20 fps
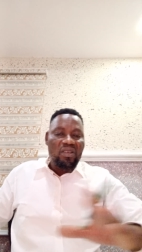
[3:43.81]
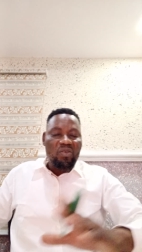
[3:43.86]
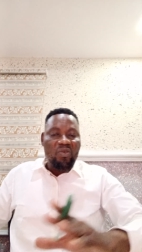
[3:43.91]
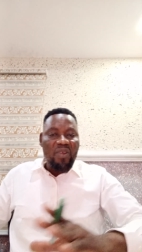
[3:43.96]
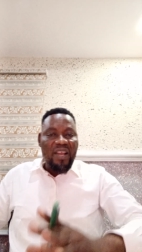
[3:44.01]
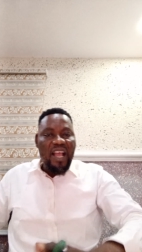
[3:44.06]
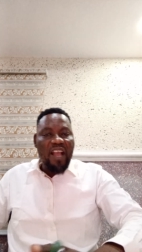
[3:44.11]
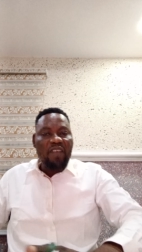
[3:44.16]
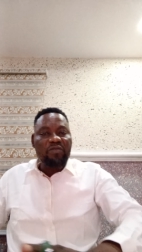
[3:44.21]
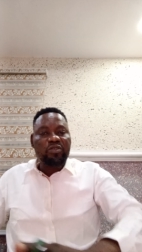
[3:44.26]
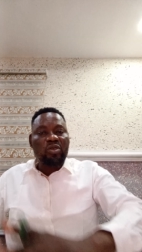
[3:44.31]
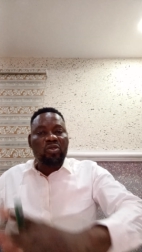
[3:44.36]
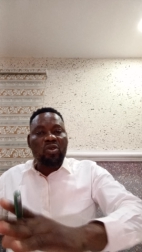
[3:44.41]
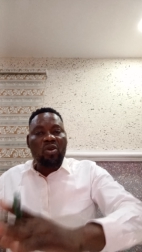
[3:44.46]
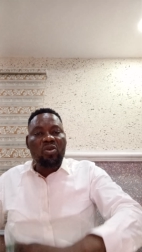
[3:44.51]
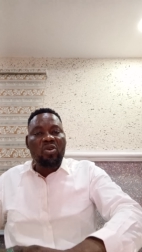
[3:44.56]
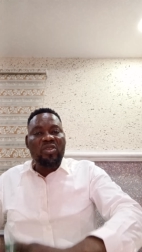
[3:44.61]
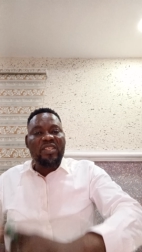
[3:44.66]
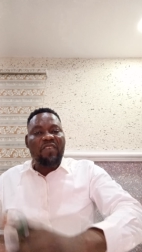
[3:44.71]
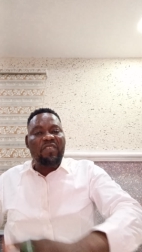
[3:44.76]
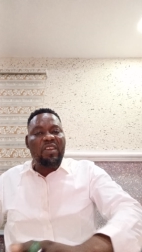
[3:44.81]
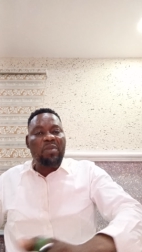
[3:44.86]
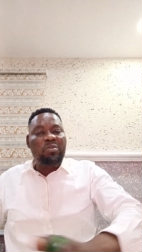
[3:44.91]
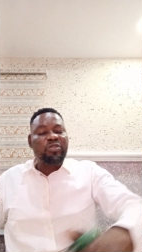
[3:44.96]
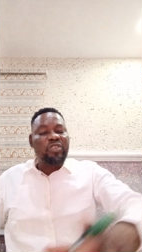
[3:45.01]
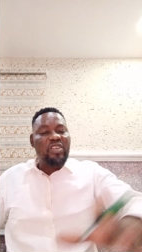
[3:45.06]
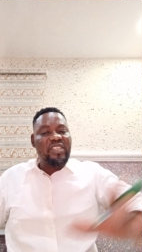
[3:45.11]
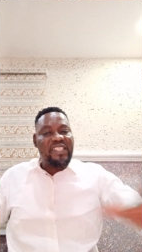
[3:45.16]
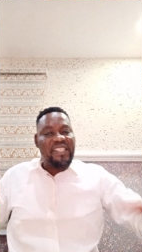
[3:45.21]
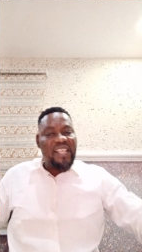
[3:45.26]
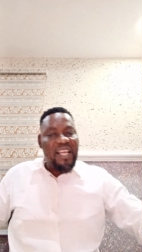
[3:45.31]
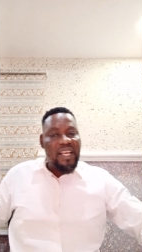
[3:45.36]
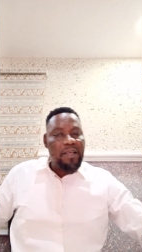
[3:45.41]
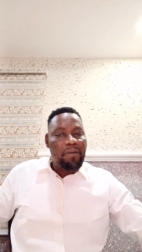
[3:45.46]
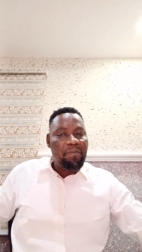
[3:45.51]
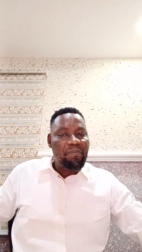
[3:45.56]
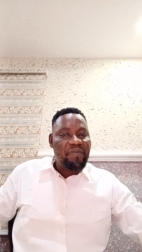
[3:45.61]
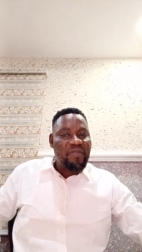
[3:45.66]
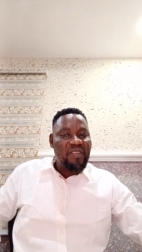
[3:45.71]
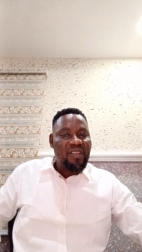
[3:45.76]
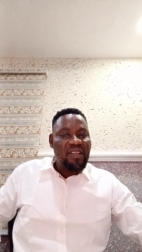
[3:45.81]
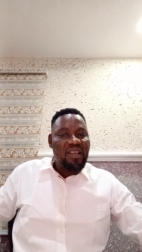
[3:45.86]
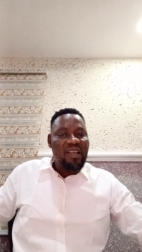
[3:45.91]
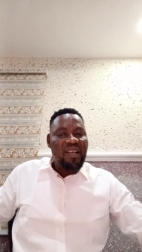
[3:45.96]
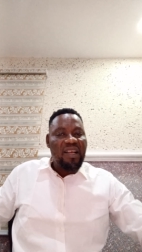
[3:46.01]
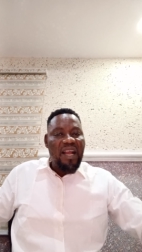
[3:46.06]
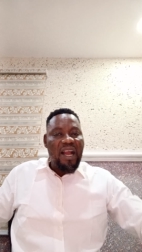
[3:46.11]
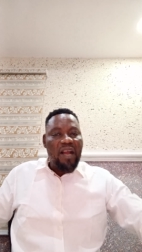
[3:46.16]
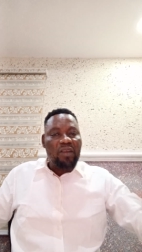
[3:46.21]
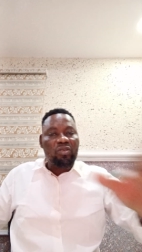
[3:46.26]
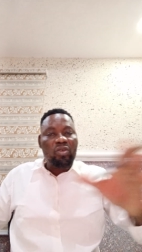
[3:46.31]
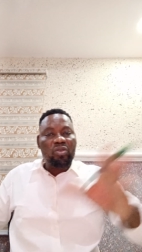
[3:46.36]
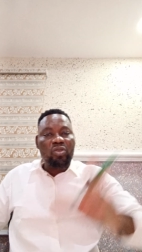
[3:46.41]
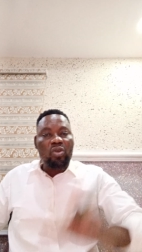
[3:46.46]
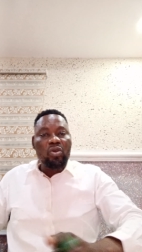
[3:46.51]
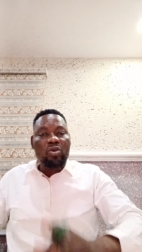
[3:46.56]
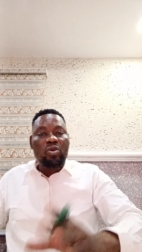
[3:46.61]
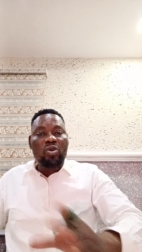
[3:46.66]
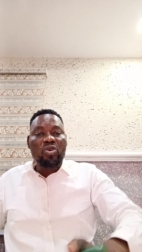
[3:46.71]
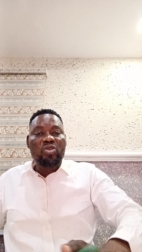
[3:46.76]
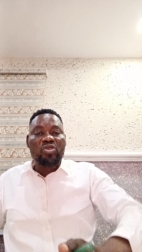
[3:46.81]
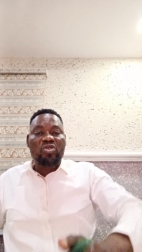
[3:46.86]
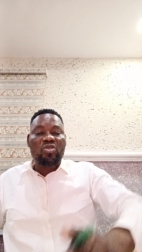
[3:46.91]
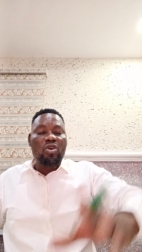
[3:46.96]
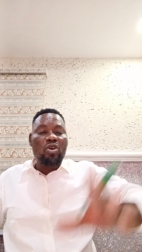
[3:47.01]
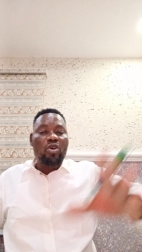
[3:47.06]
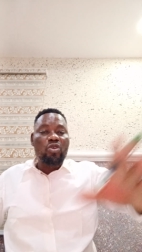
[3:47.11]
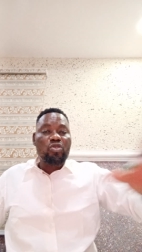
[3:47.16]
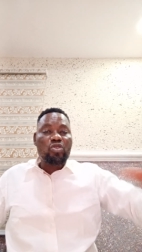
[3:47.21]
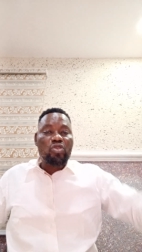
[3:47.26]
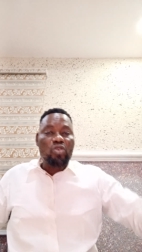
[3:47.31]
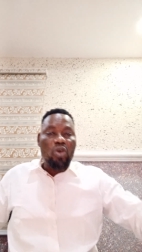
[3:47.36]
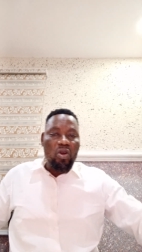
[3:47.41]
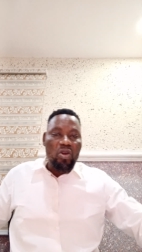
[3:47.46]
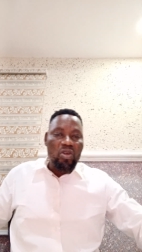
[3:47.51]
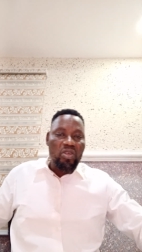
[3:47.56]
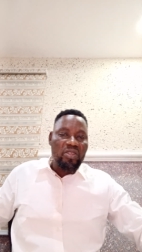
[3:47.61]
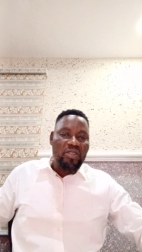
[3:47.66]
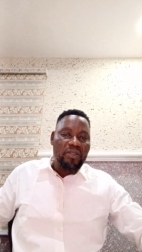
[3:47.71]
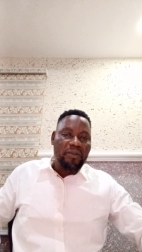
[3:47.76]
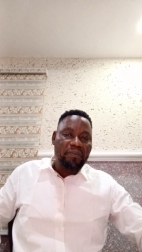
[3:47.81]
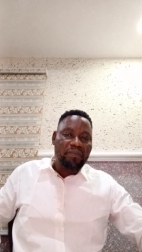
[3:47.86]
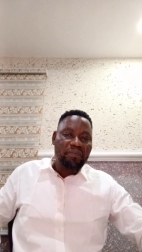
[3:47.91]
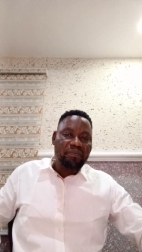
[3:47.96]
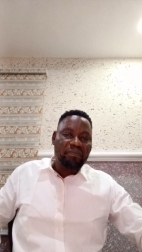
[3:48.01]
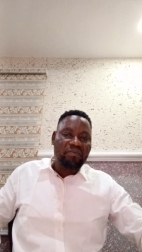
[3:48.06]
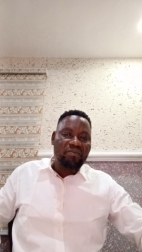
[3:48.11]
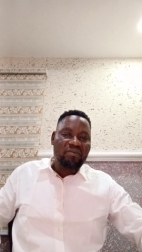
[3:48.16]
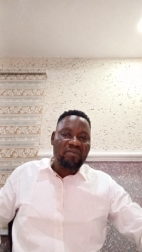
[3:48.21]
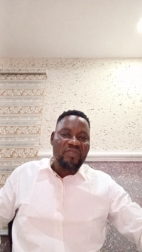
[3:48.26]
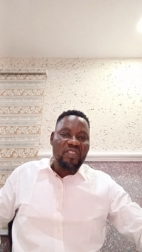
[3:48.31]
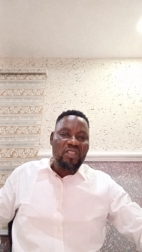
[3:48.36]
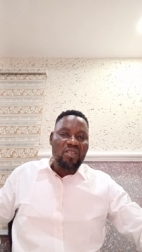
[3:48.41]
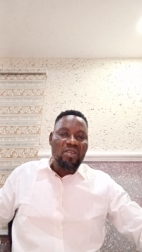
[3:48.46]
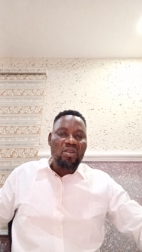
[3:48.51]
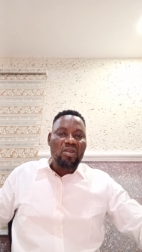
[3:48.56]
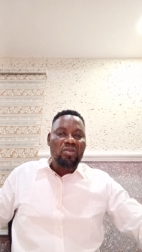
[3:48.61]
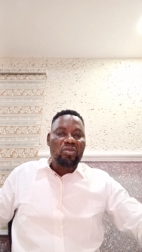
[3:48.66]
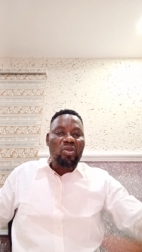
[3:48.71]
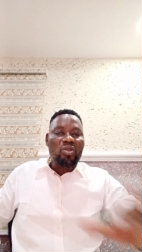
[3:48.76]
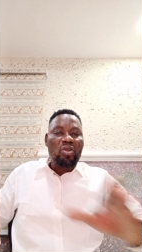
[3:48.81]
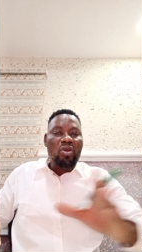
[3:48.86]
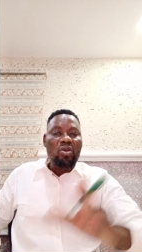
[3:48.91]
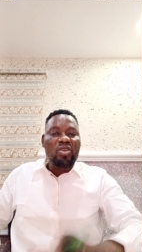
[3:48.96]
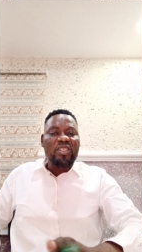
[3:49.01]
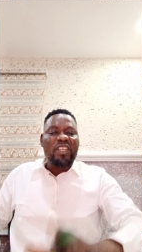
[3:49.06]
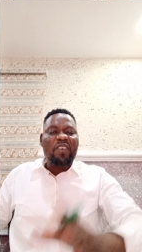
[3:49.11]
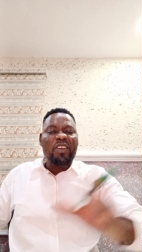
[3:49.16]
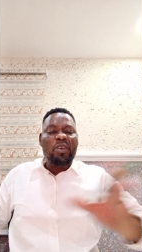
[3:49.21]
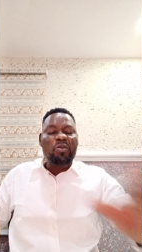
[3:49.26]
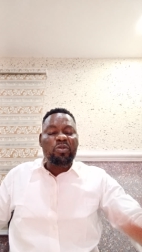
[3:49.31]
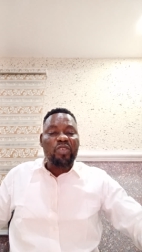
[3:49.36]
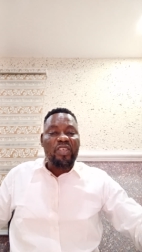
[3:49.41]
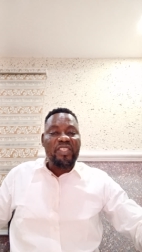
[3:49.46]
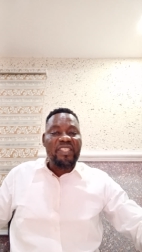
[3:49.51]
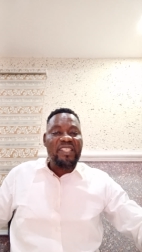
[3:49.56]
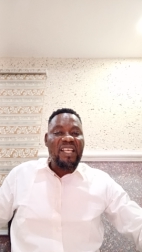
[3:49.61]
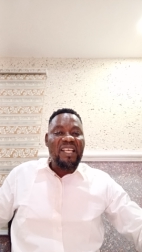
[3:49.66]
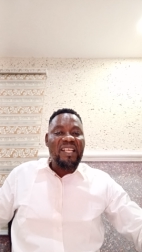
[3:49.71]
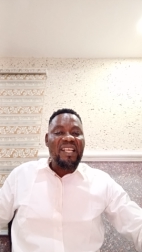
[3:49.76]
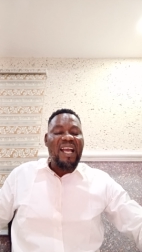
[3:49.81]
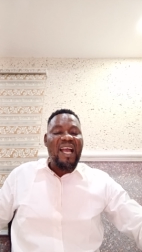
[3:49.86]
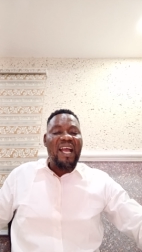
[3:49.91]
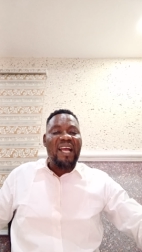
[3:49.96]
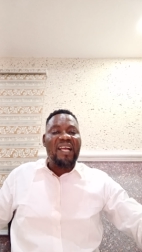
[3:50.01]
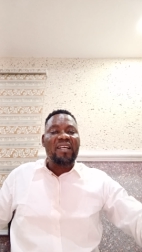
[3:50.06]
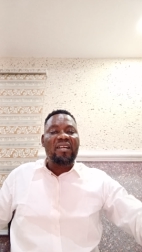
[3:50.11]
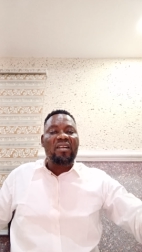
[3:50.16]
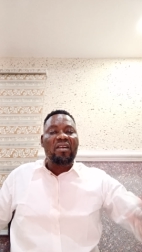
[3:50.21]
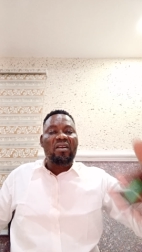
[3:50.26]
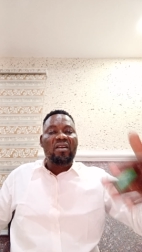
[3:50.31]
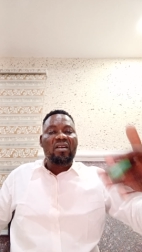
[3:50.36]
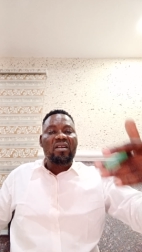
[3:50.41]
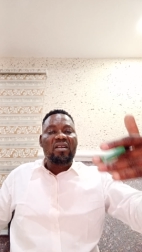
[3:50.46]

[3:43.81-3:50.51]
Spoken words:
We have total goods available for sale and total goods sold. Total goods available for sale are